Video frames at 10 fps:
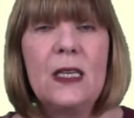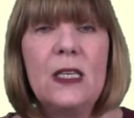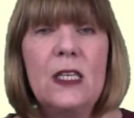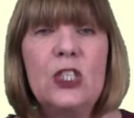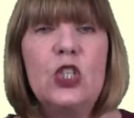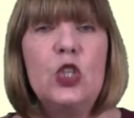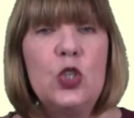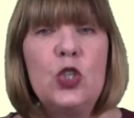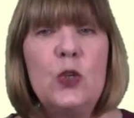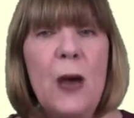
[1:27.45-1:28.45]
Students
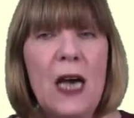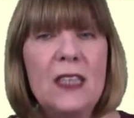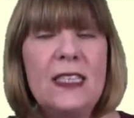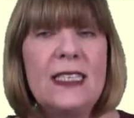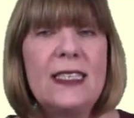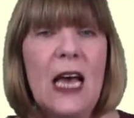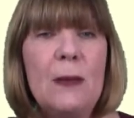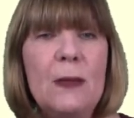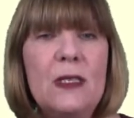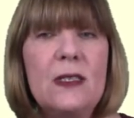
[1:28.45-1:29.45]
who pass the
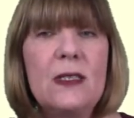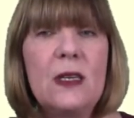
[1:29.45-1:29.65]
assignment